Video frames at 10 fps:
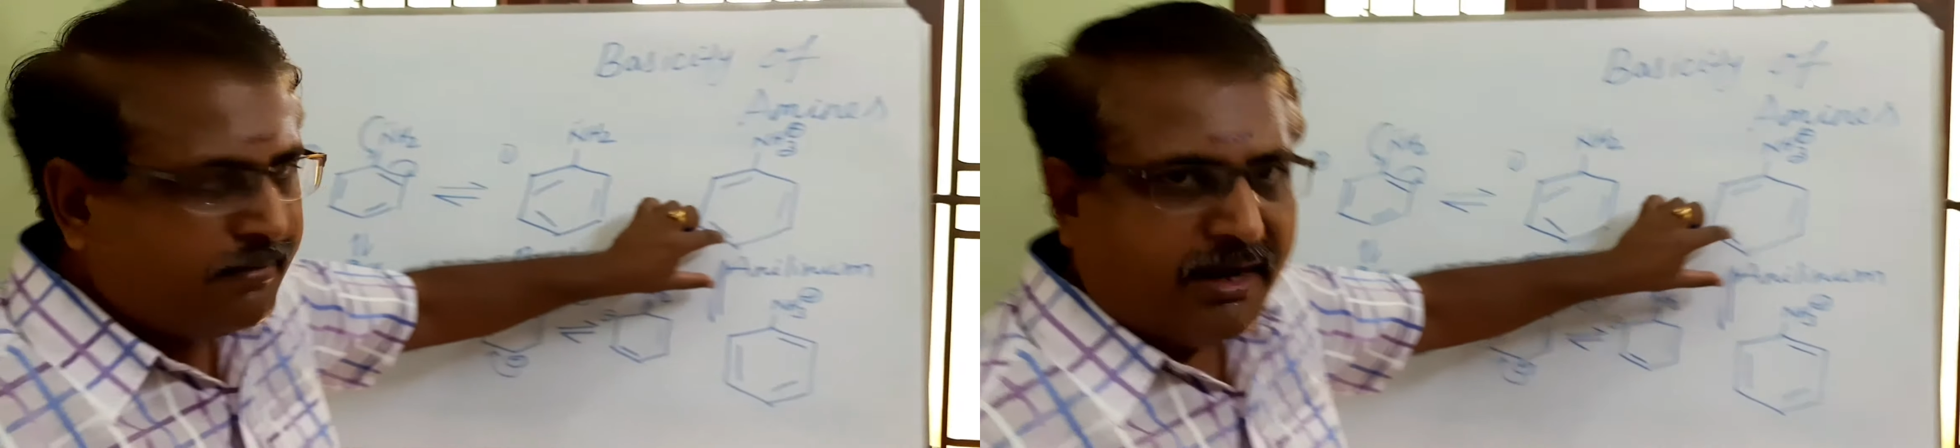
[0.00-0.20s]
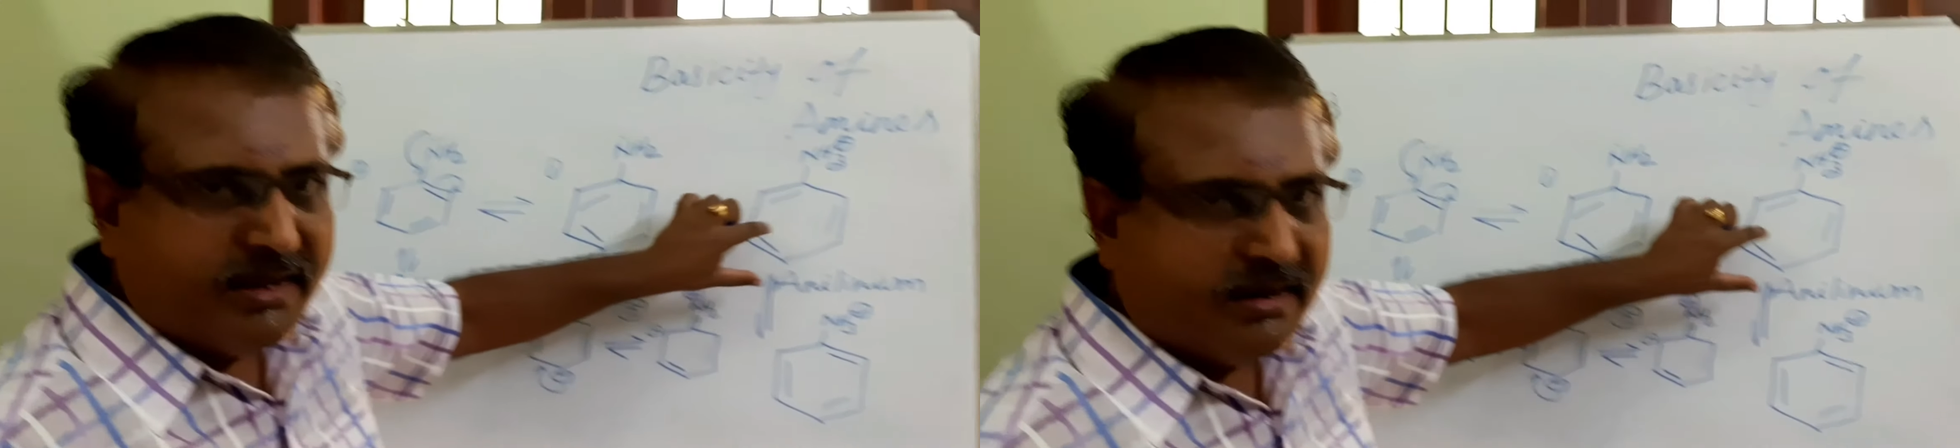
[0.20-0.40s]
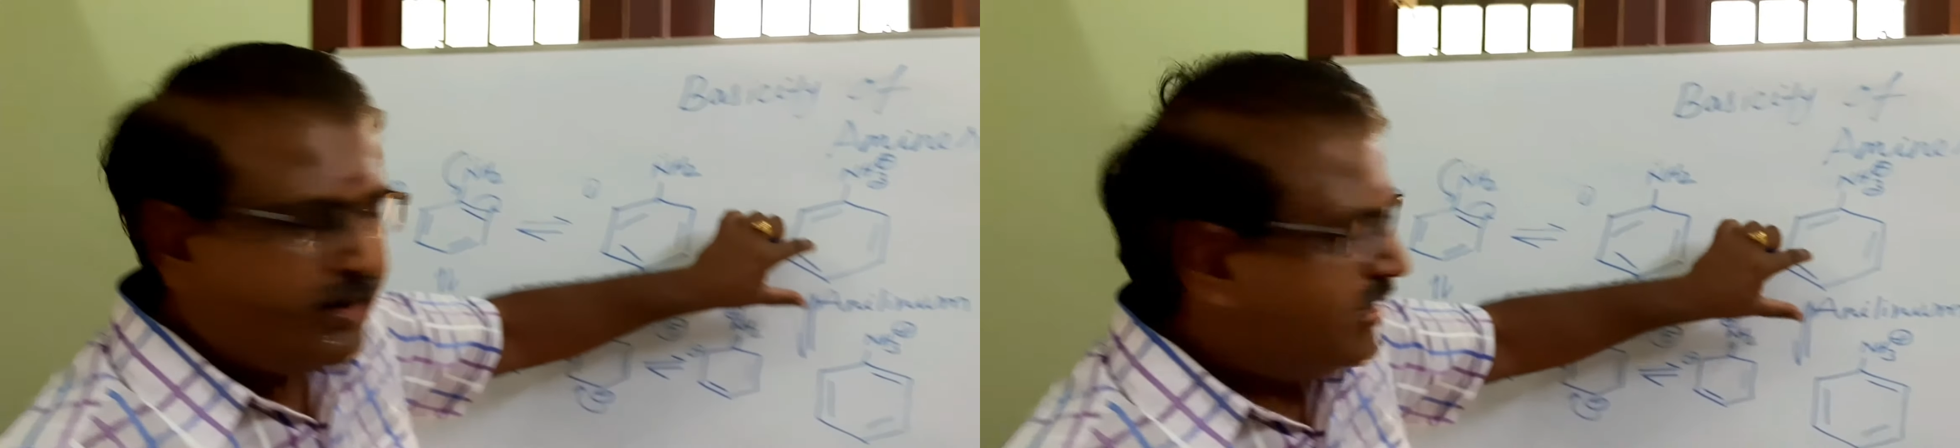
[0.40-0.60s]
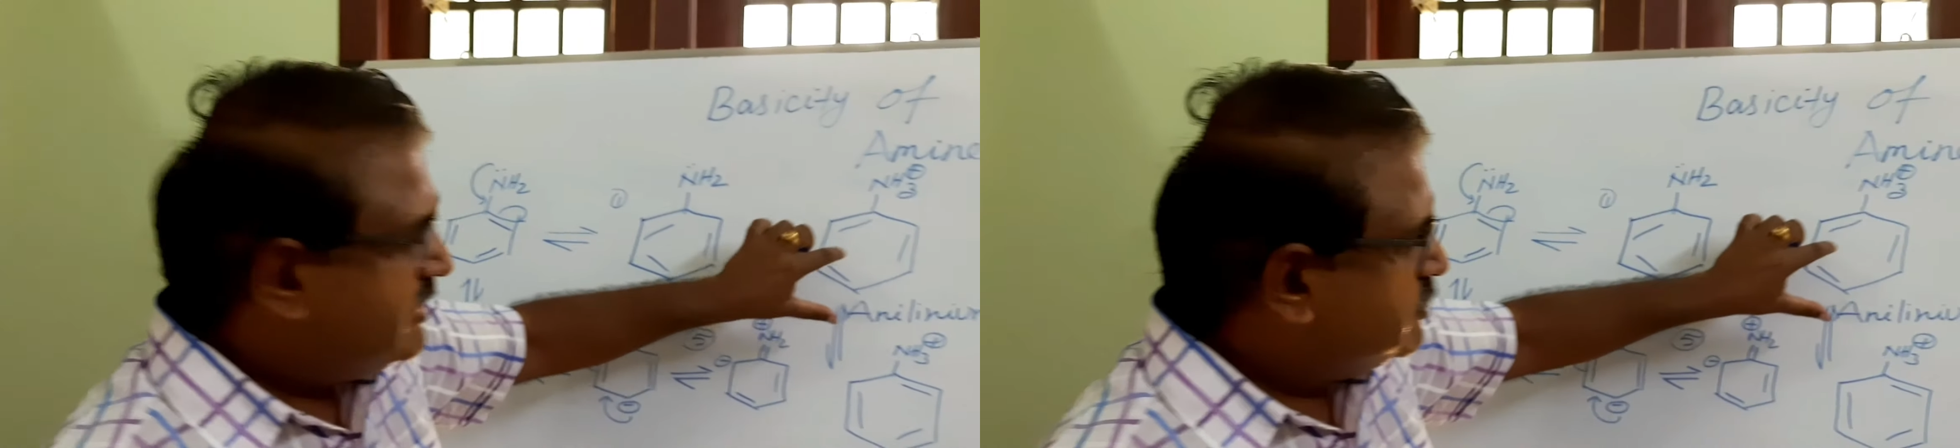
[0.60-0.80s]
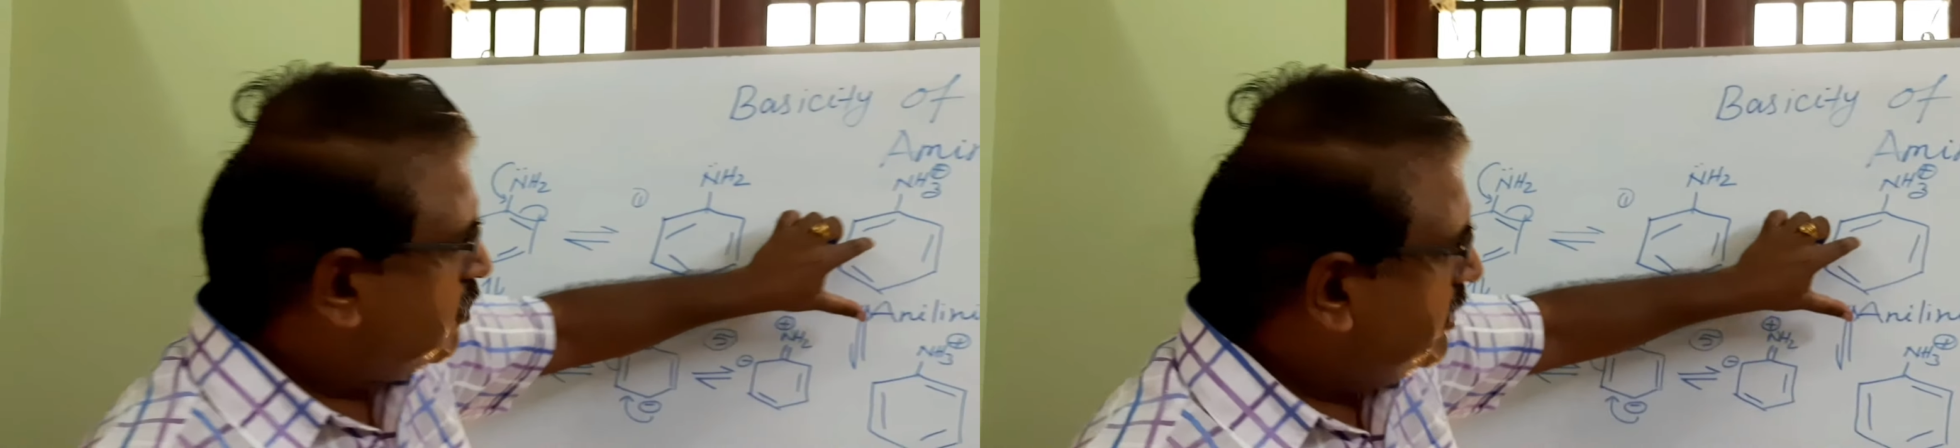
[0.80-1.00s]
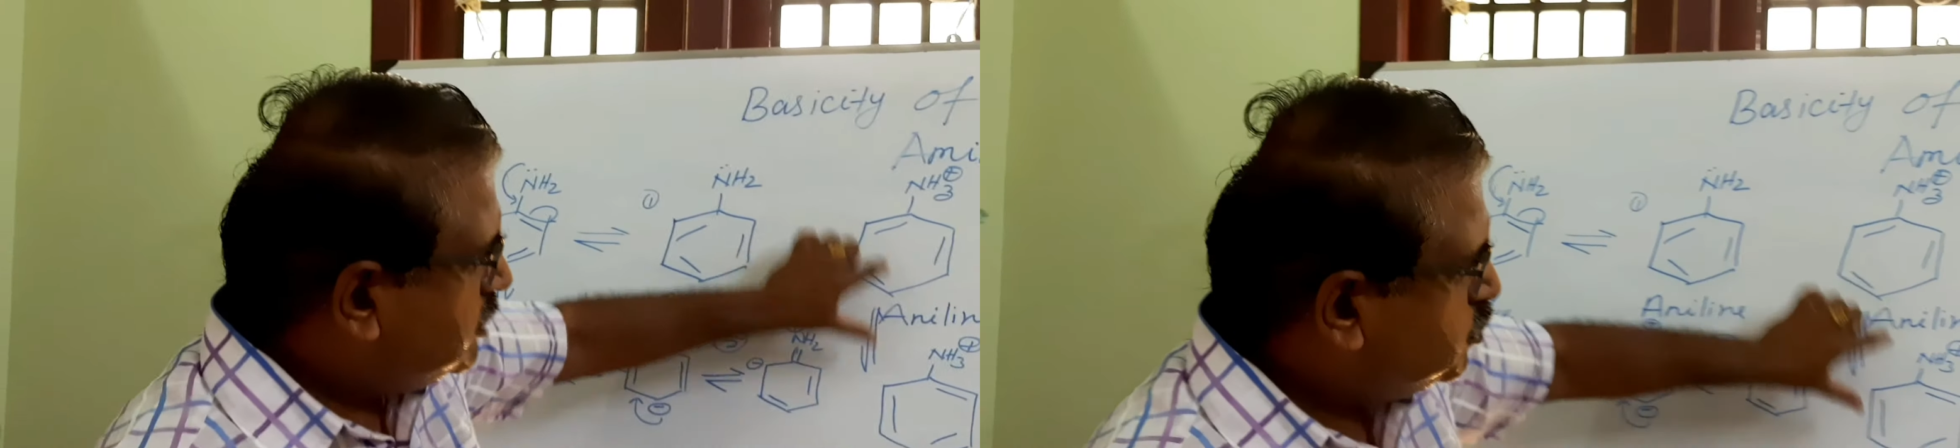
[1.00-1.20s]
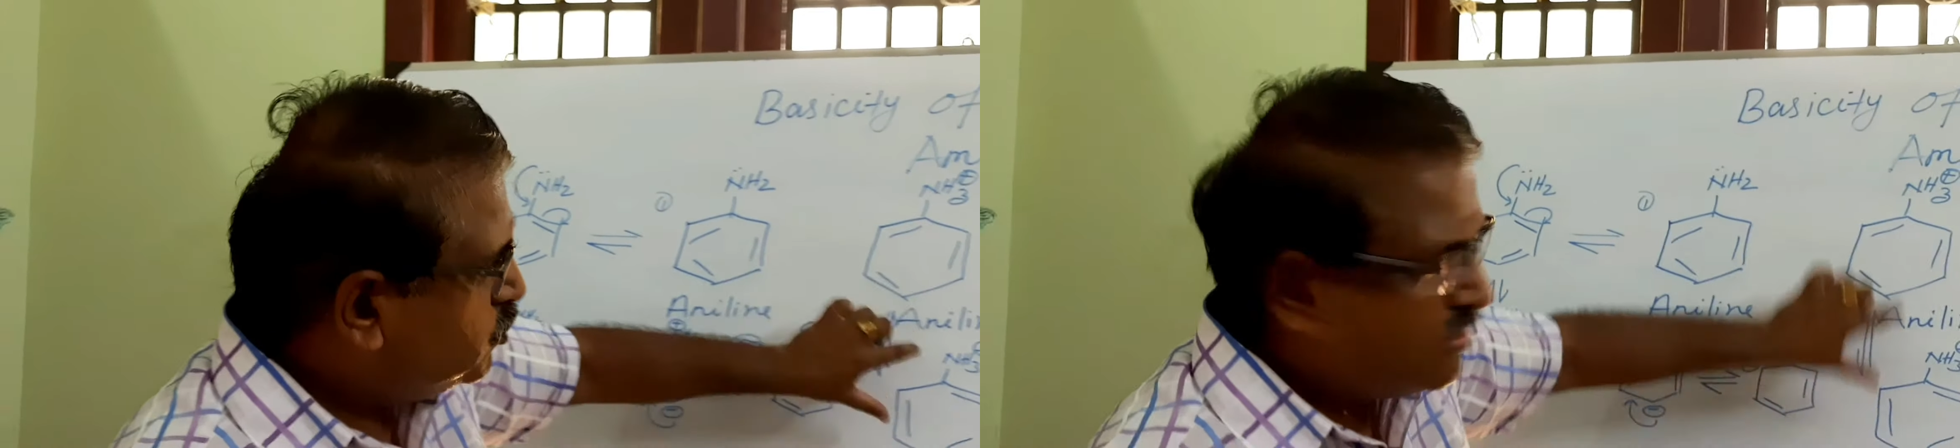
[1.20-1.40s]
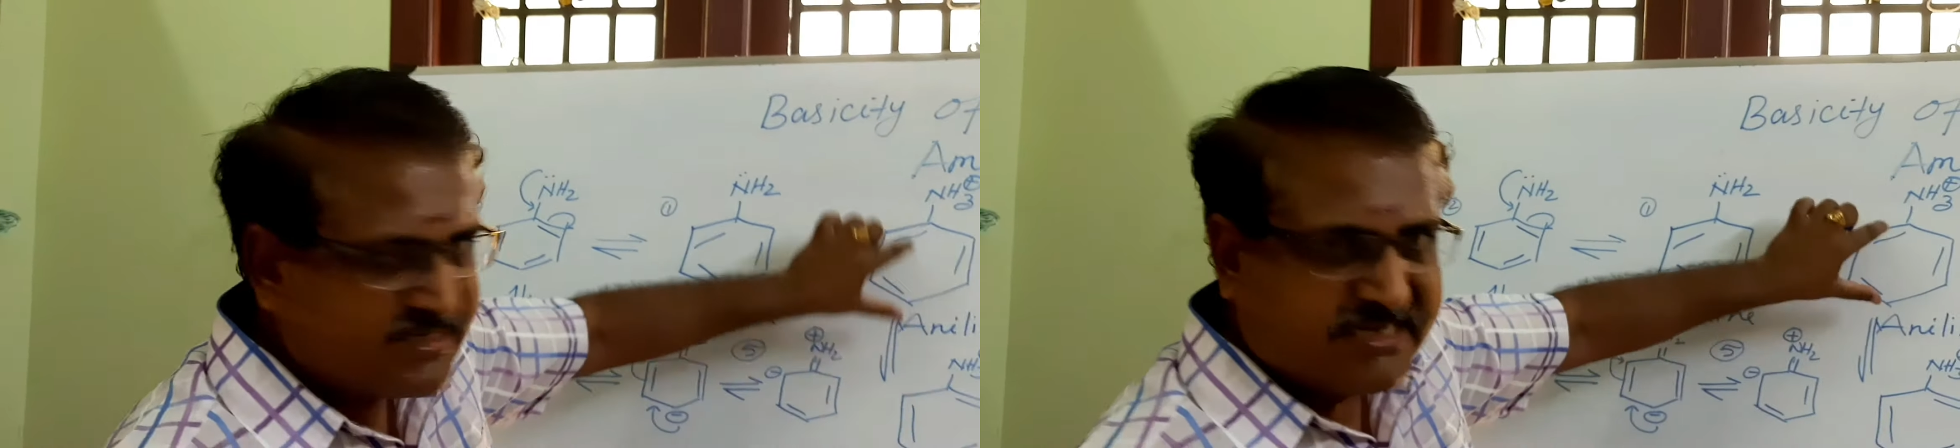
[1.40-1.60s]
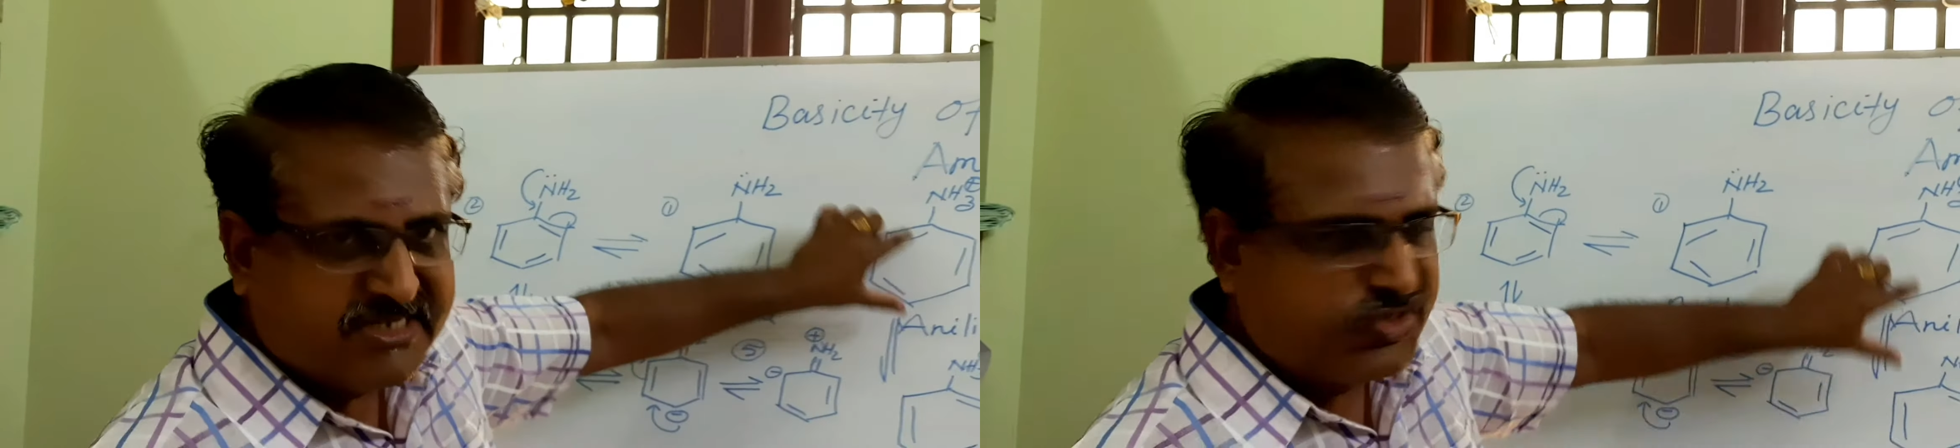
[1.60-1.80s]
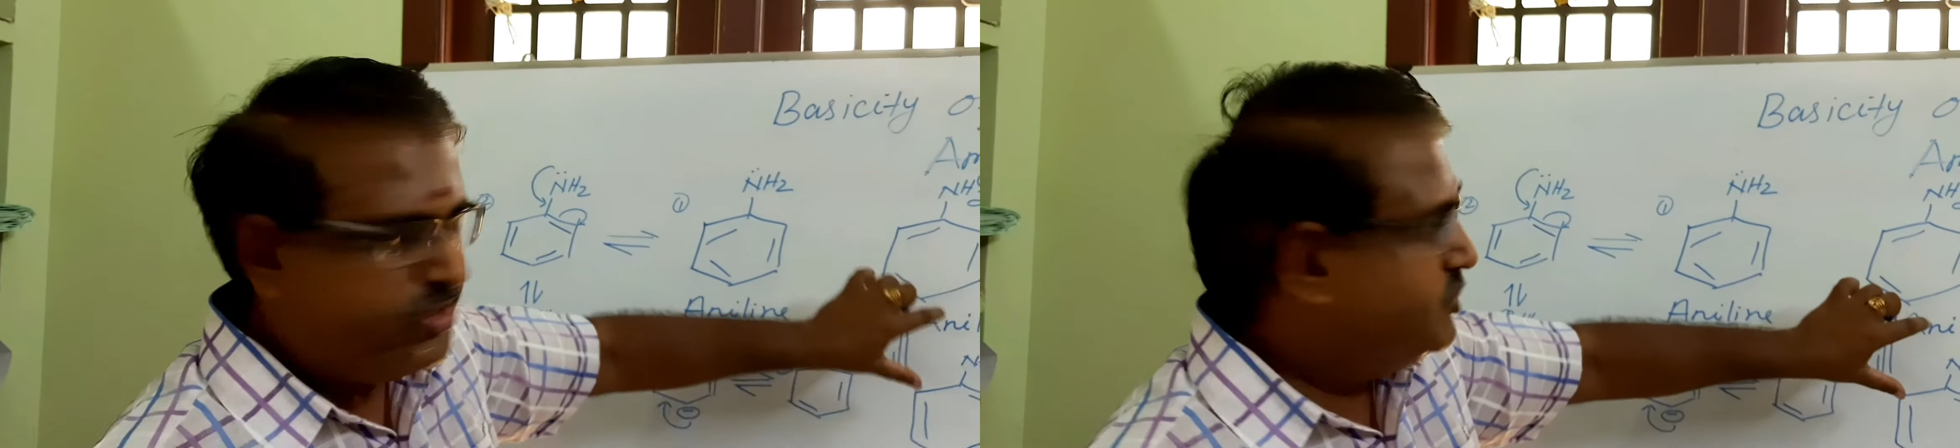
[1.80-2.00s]
ion has only 2 resonance
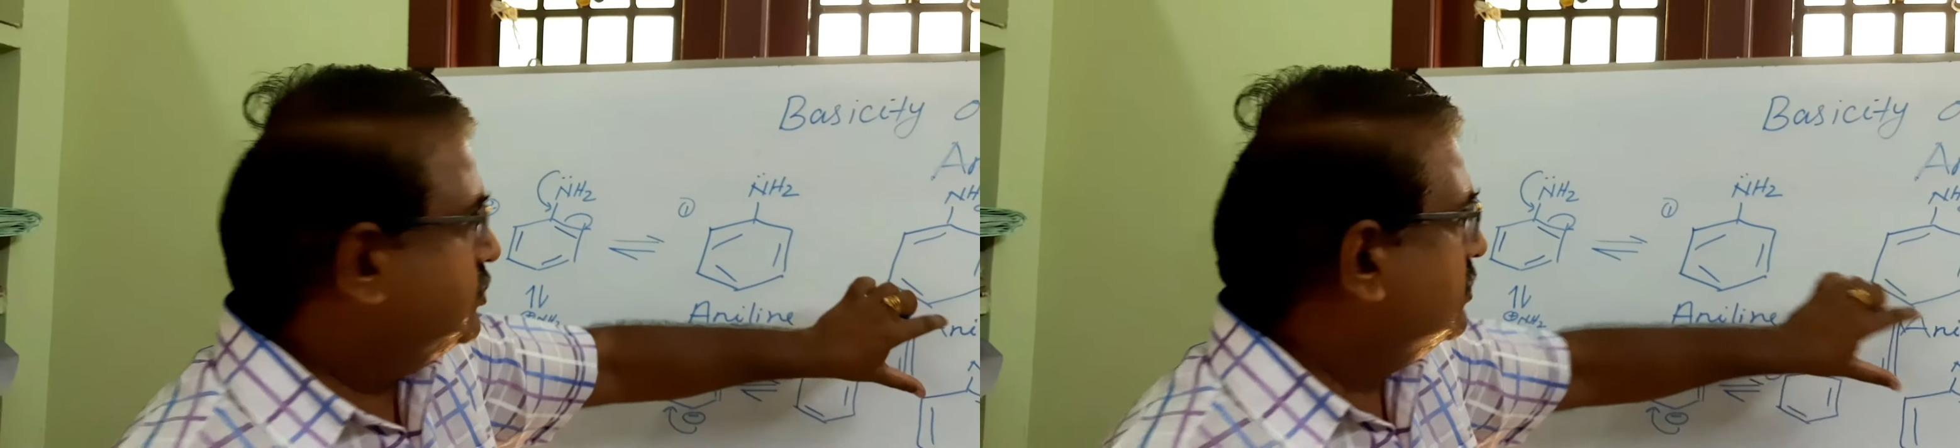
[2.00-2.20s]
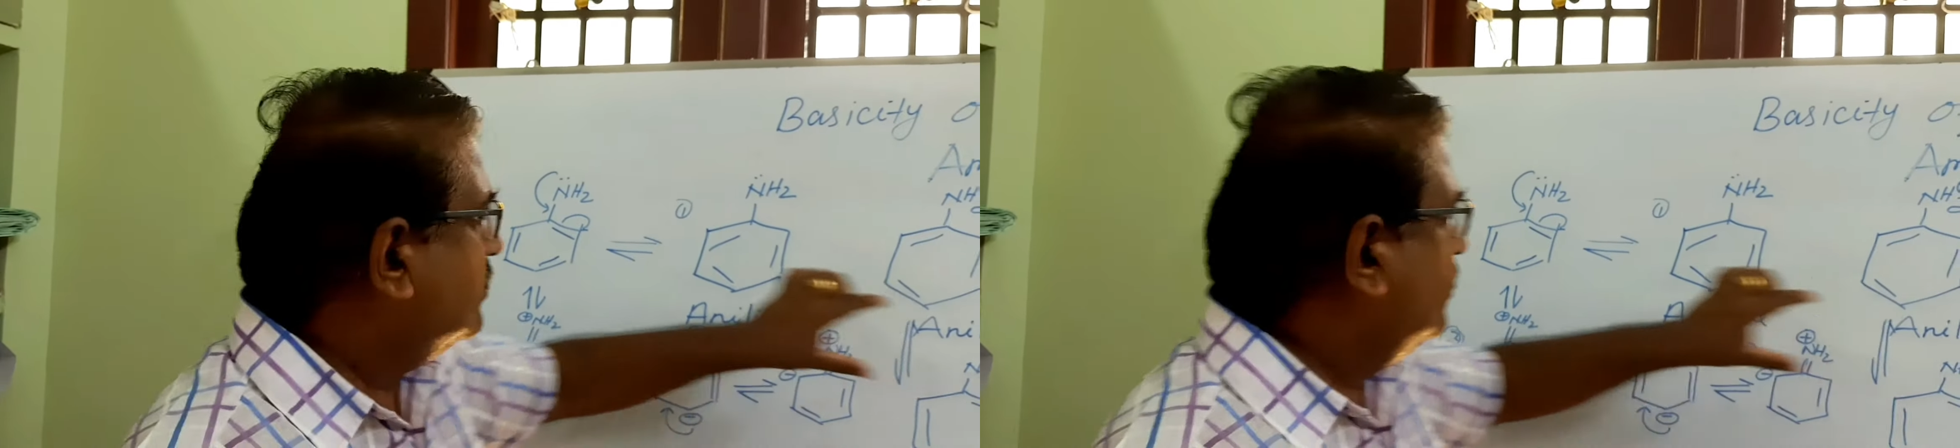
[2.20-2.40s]
structure,